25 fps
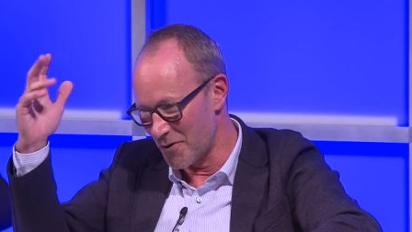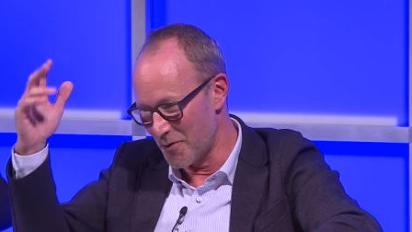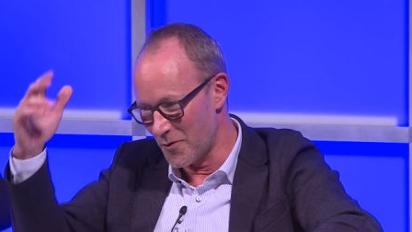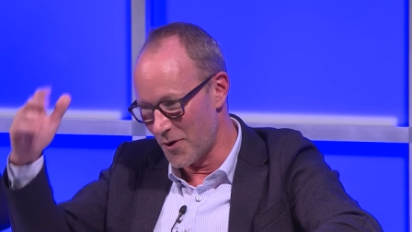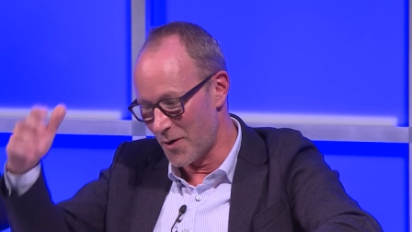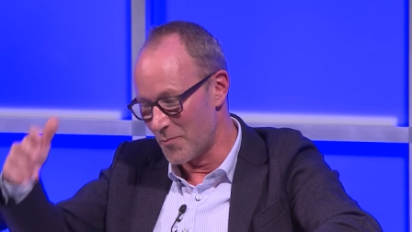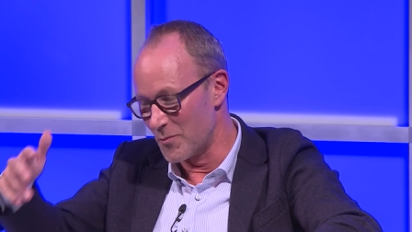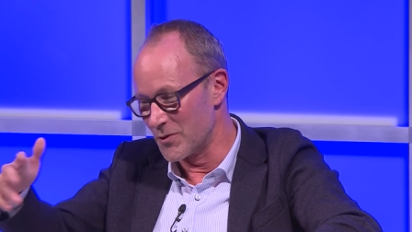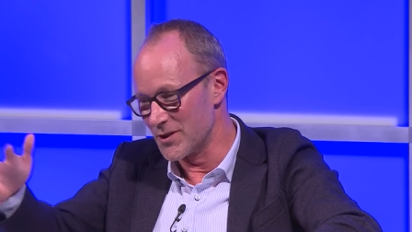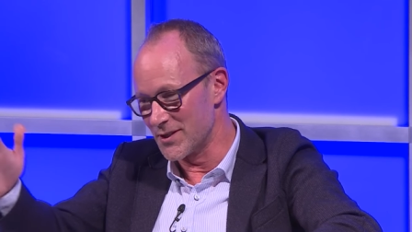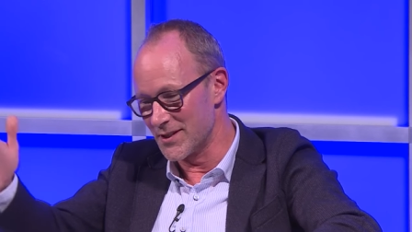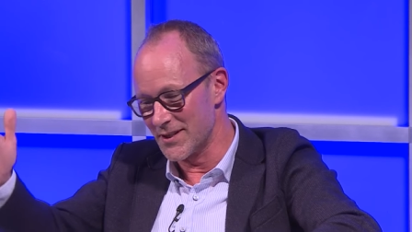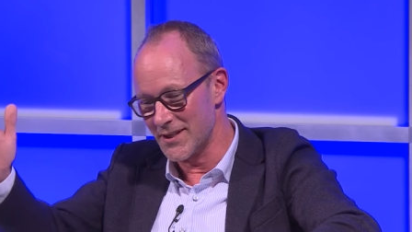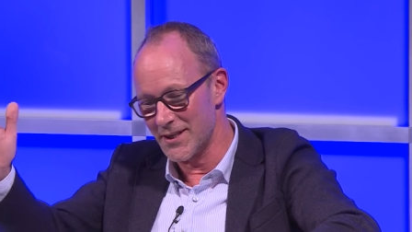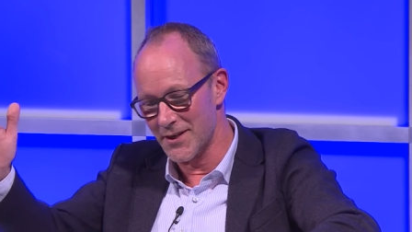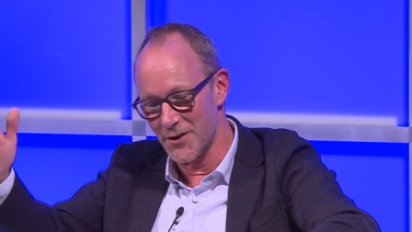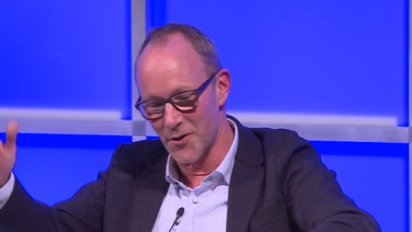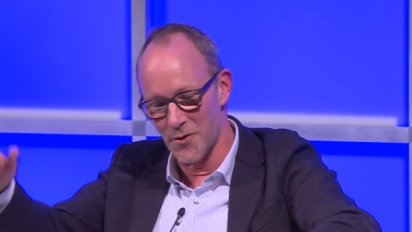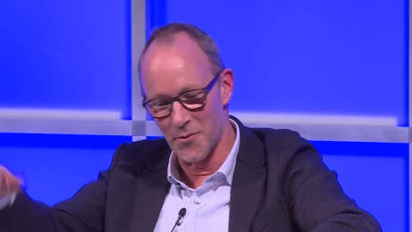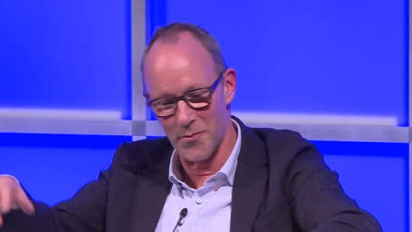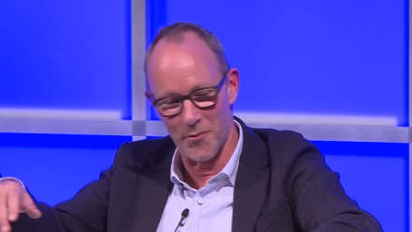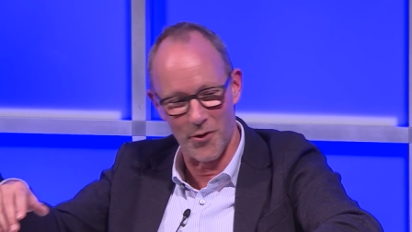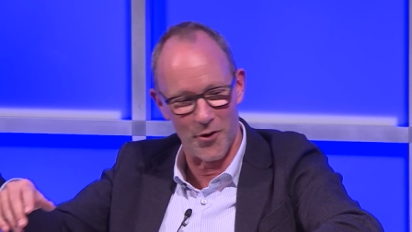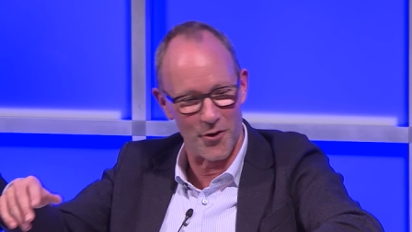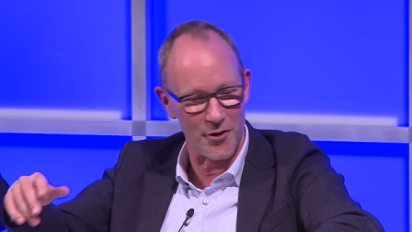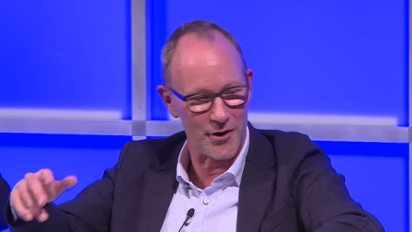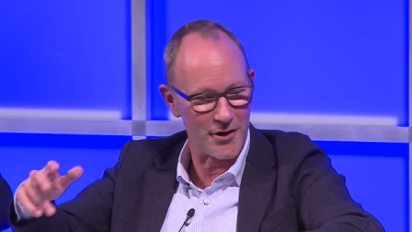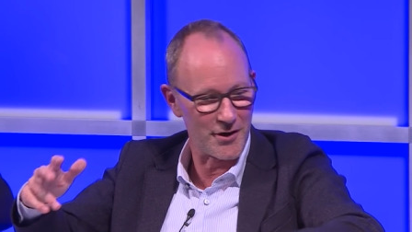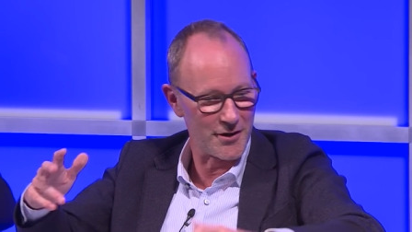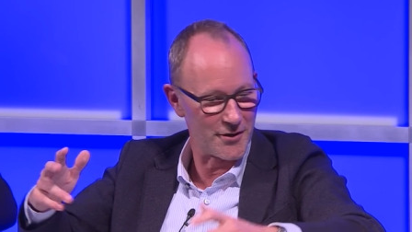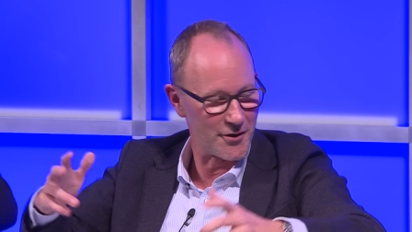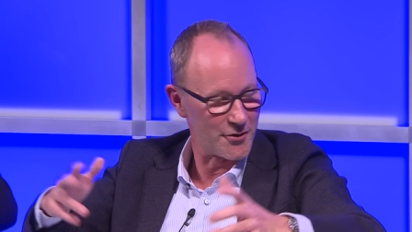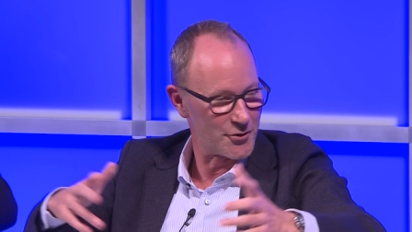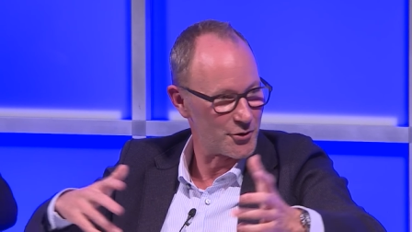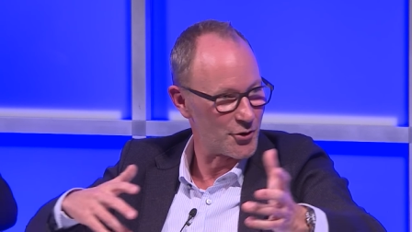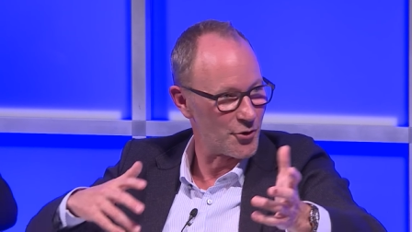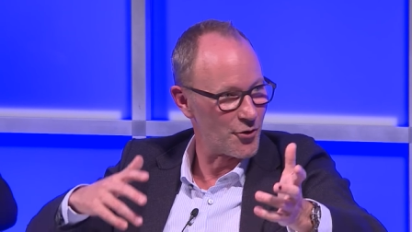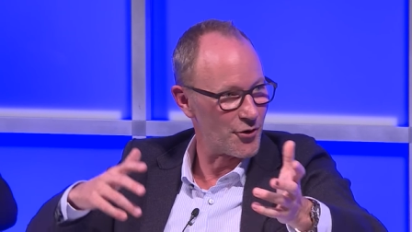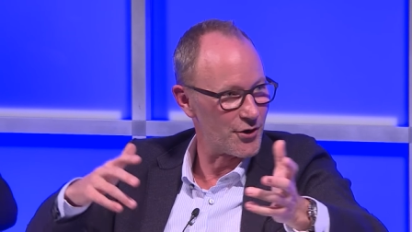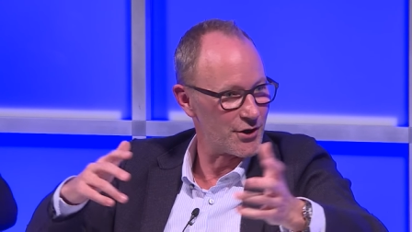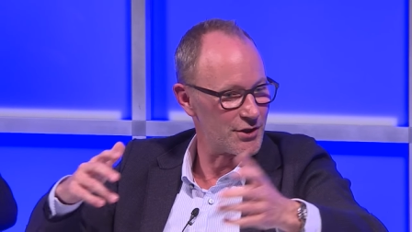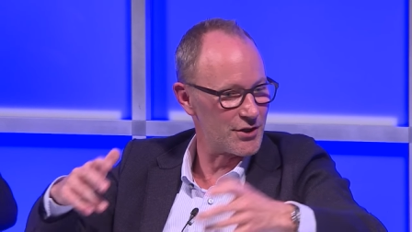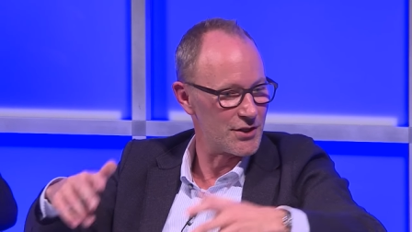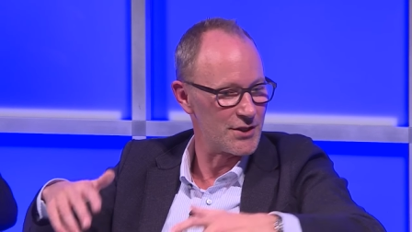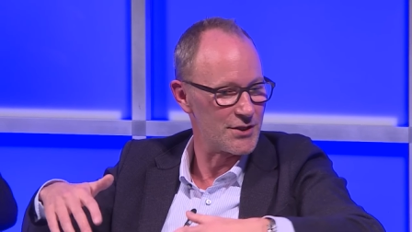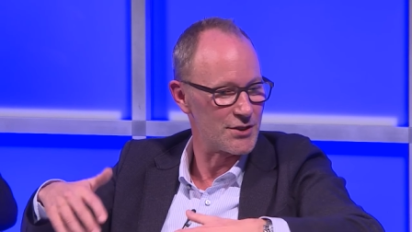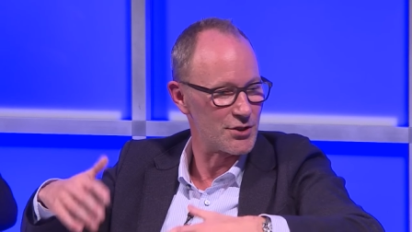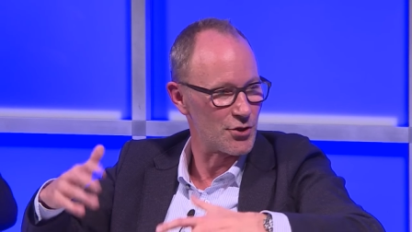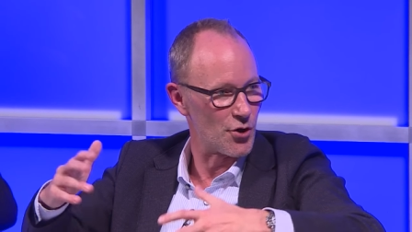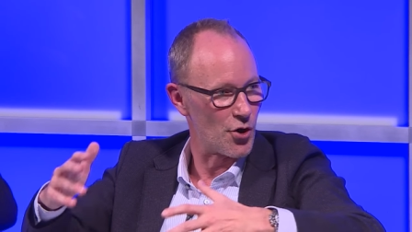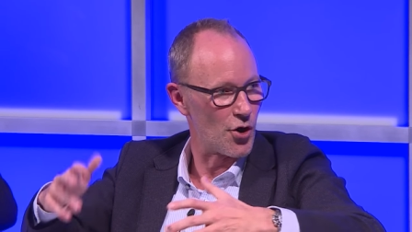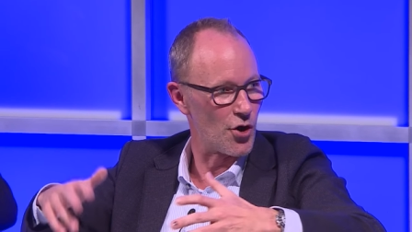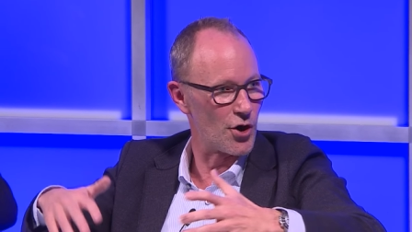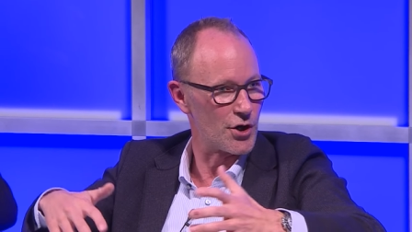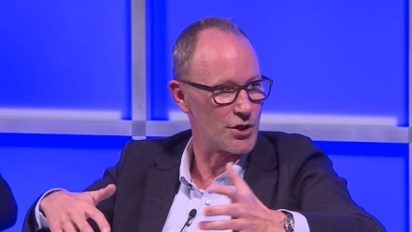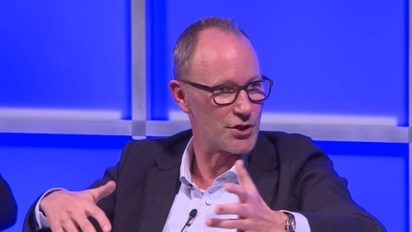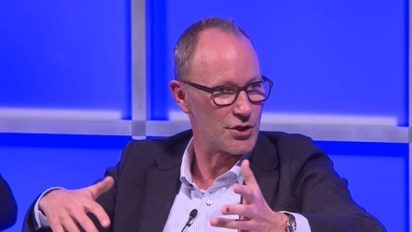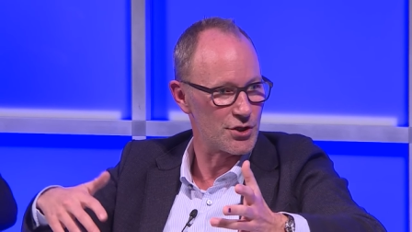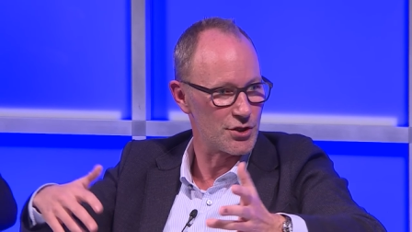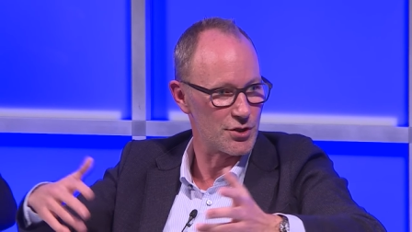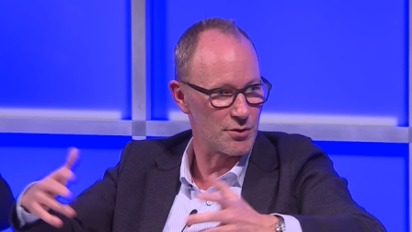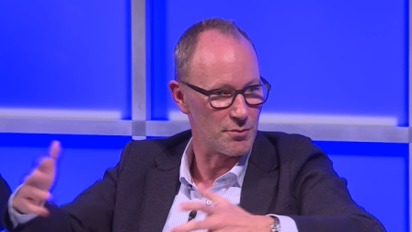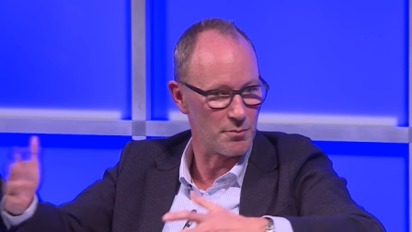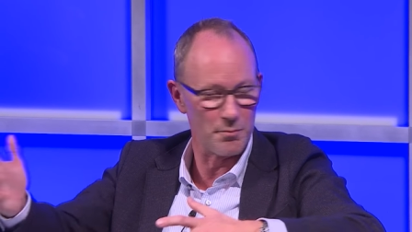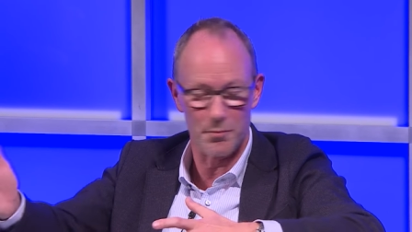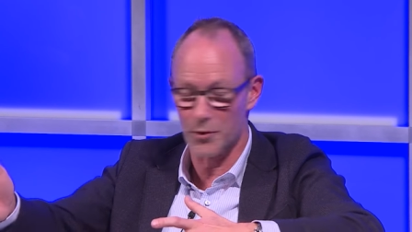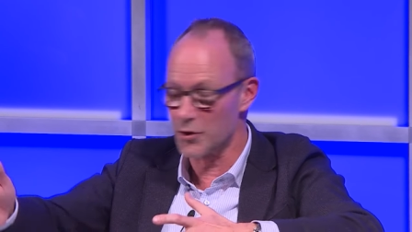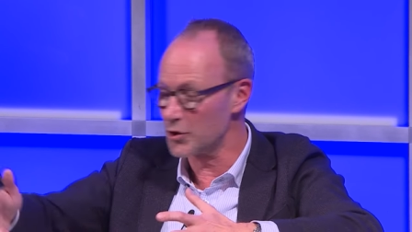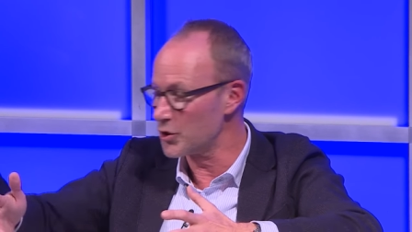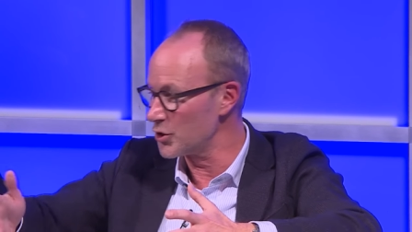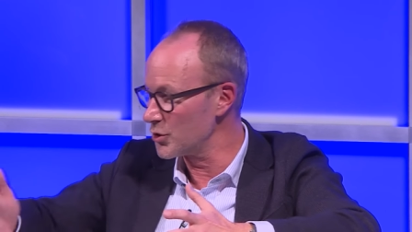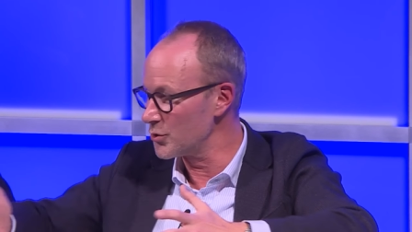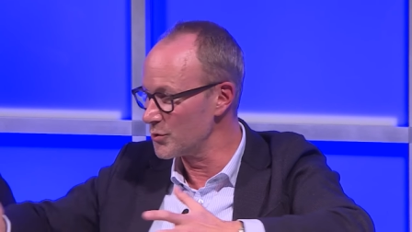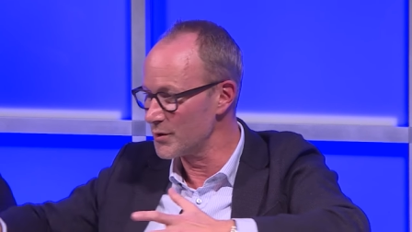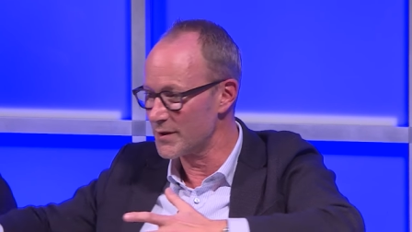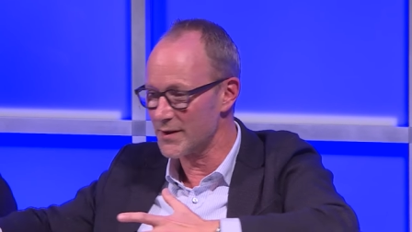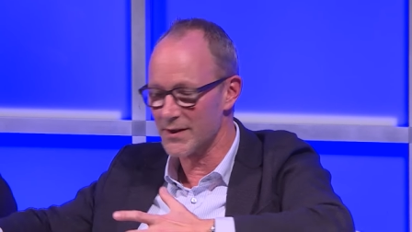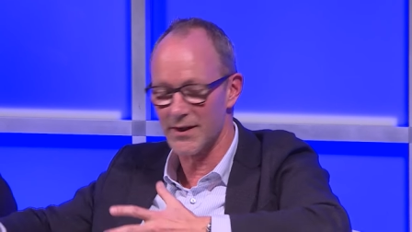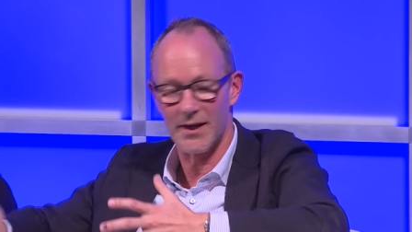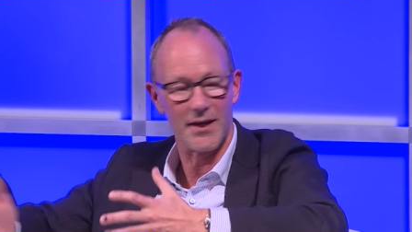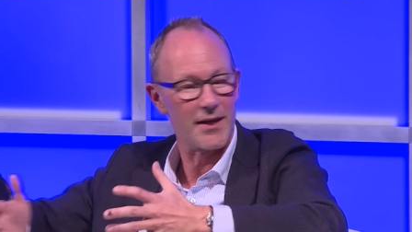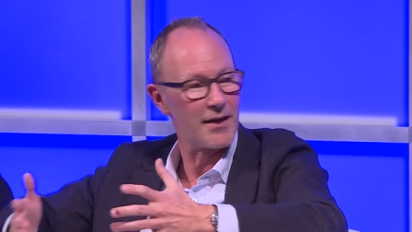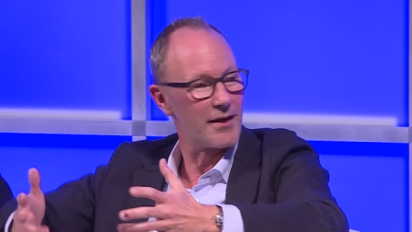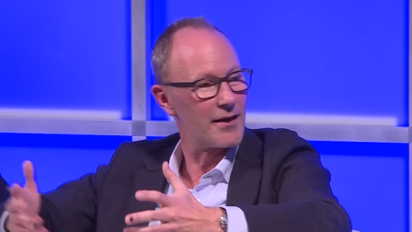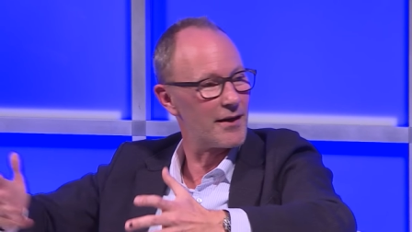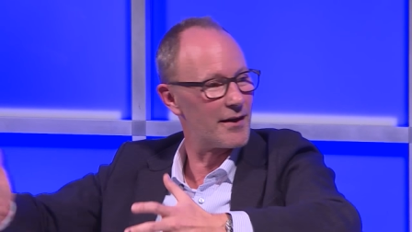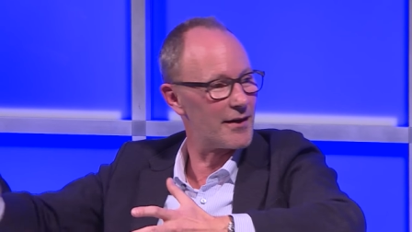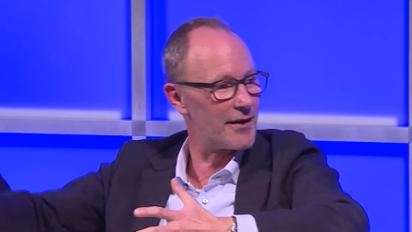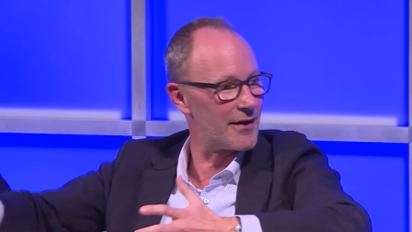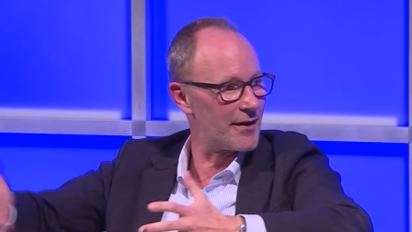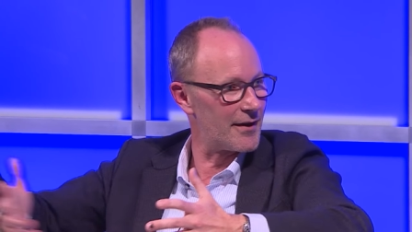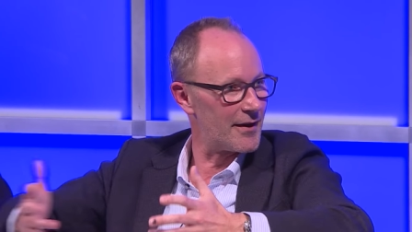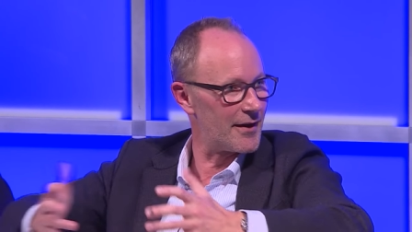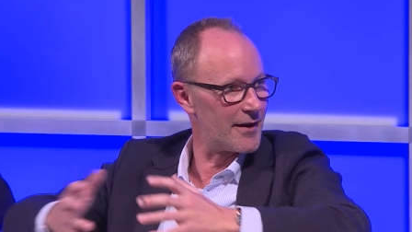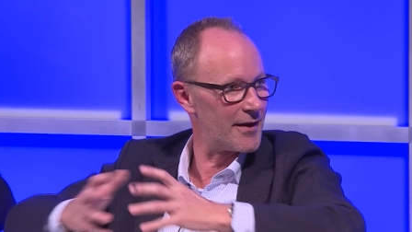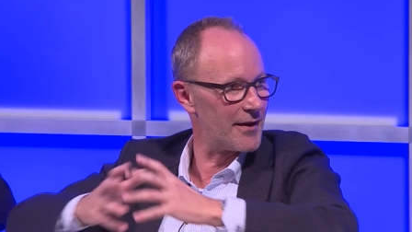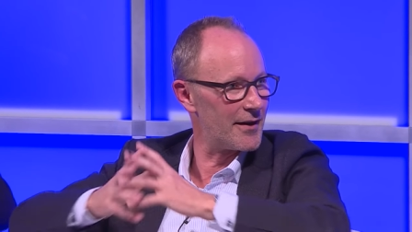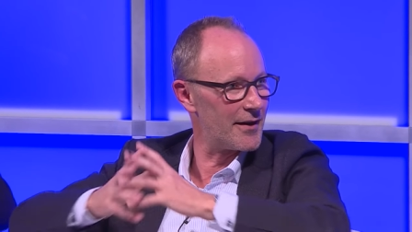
a museum or an authority starts producing uh,